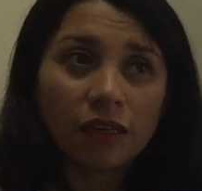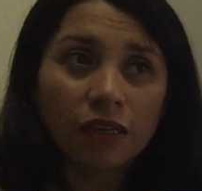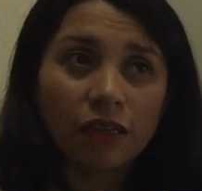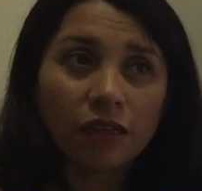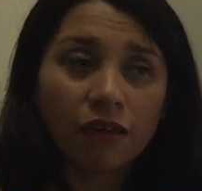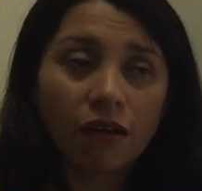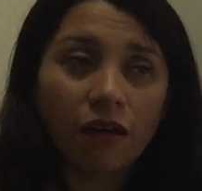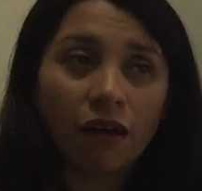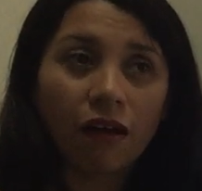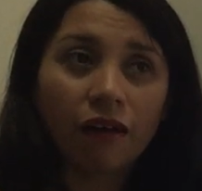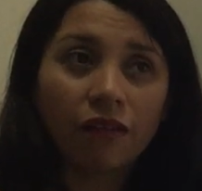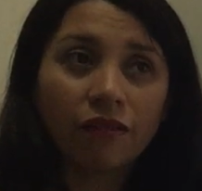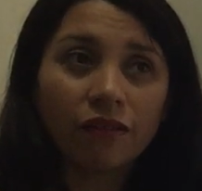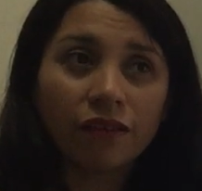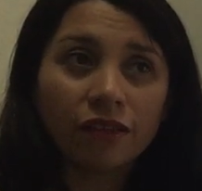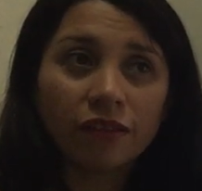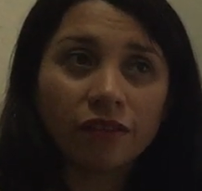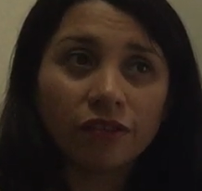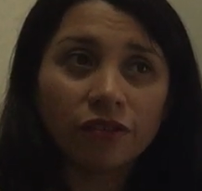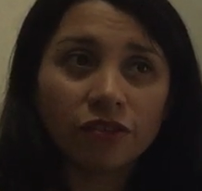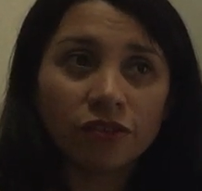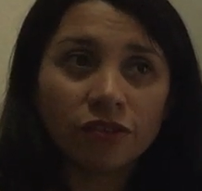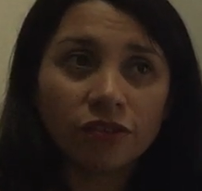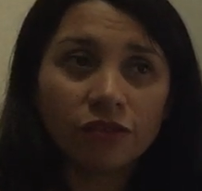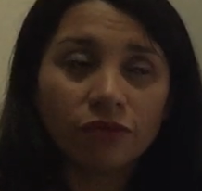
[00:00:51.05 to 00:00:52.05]
The
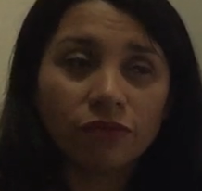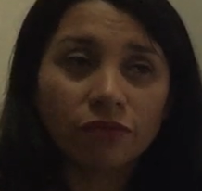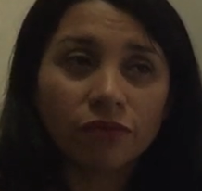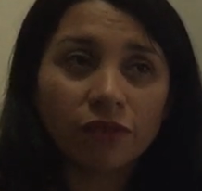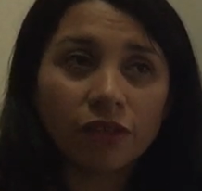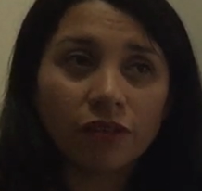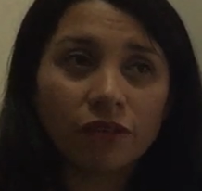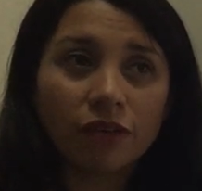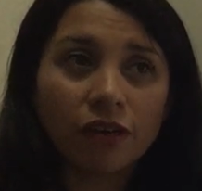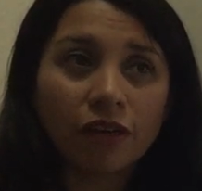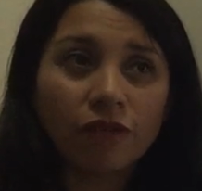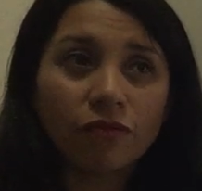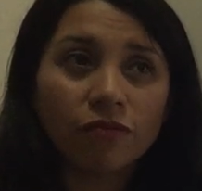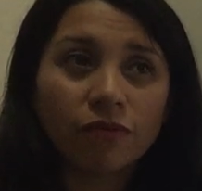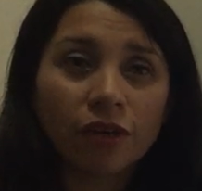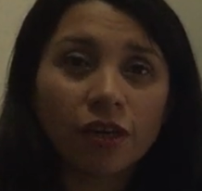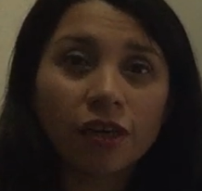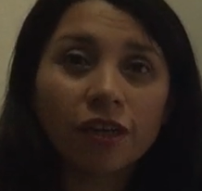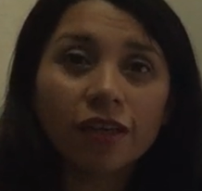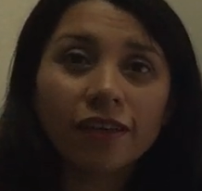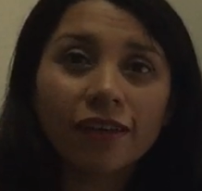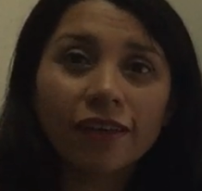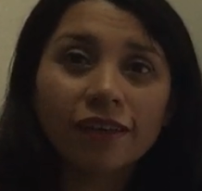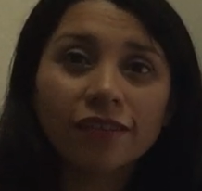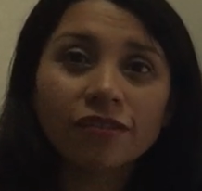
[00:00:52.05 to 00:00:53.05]
college where I
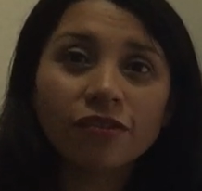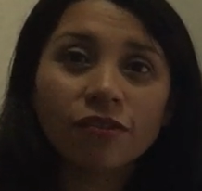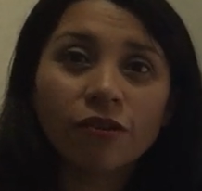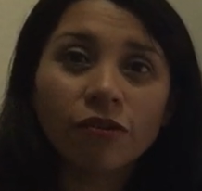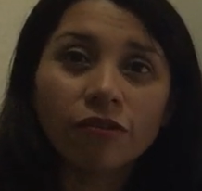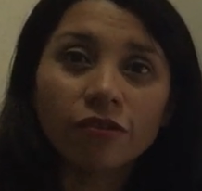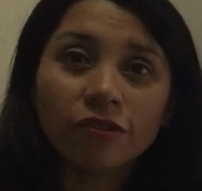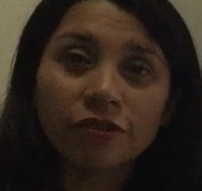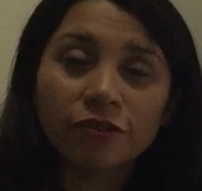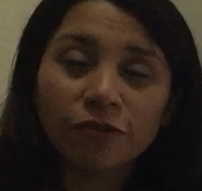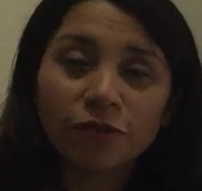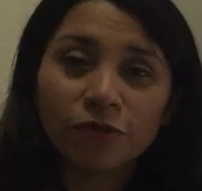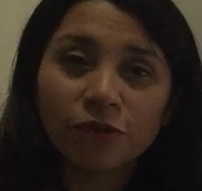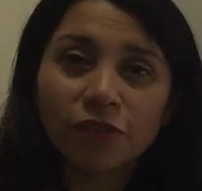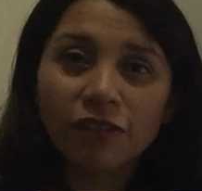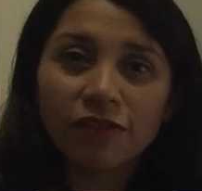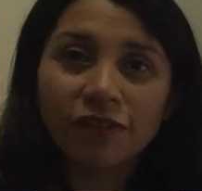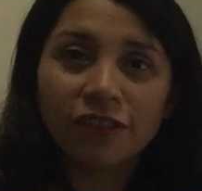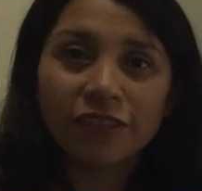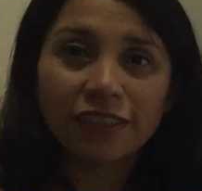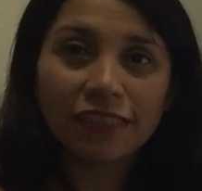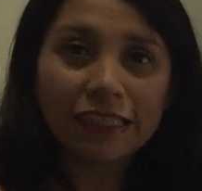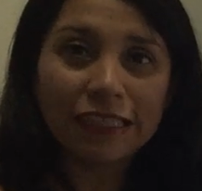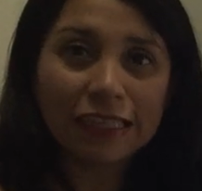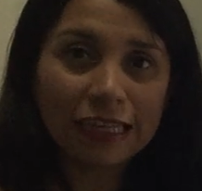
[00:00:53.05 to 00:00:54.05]
work is called
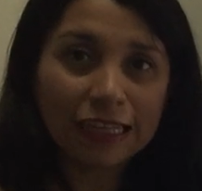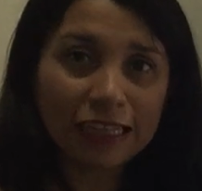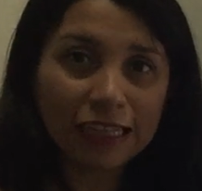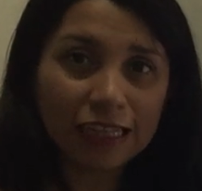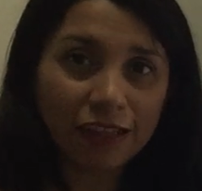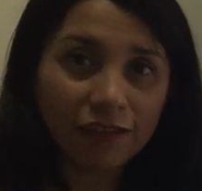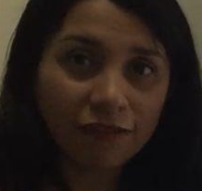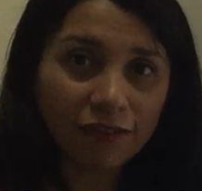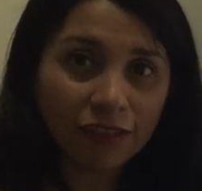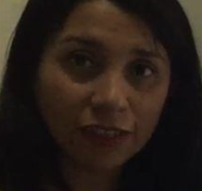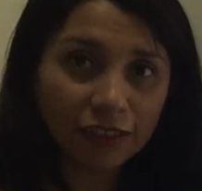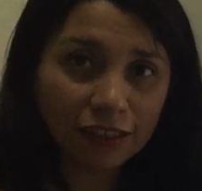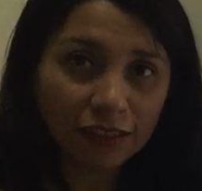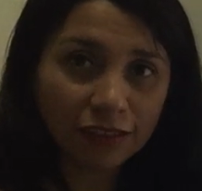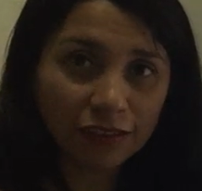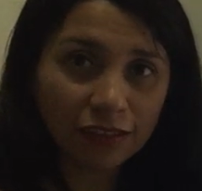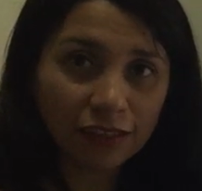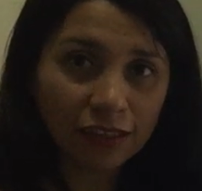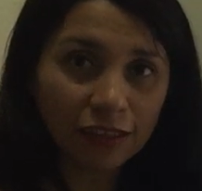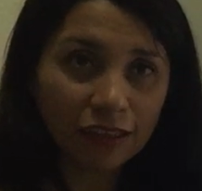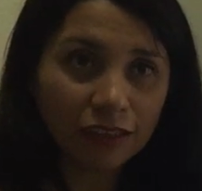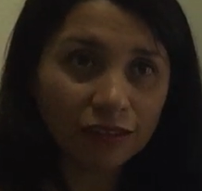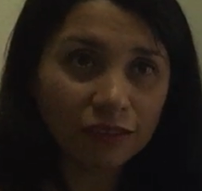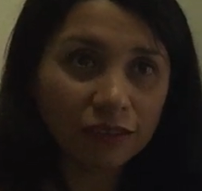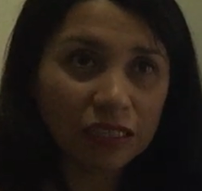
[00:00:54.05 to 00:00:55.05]
Universidad
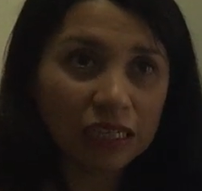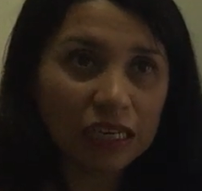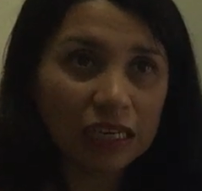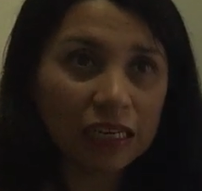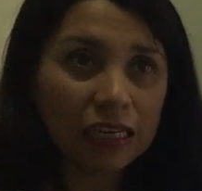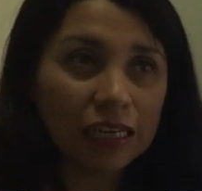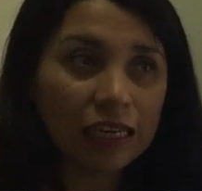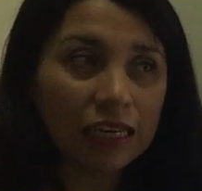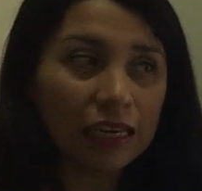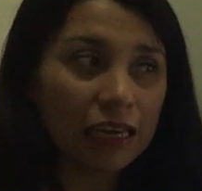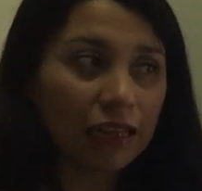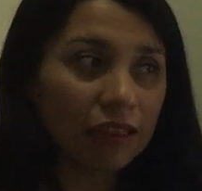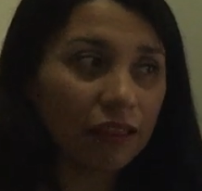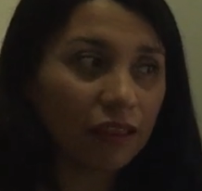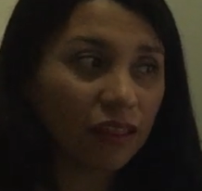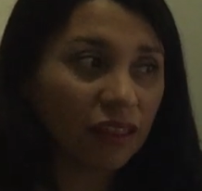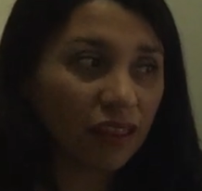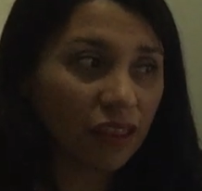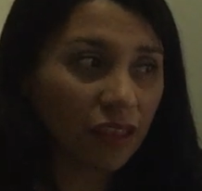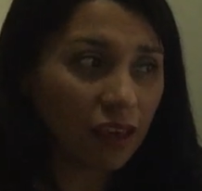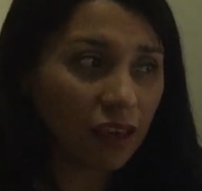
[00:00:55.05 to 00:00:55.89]
Adventista de Chile, and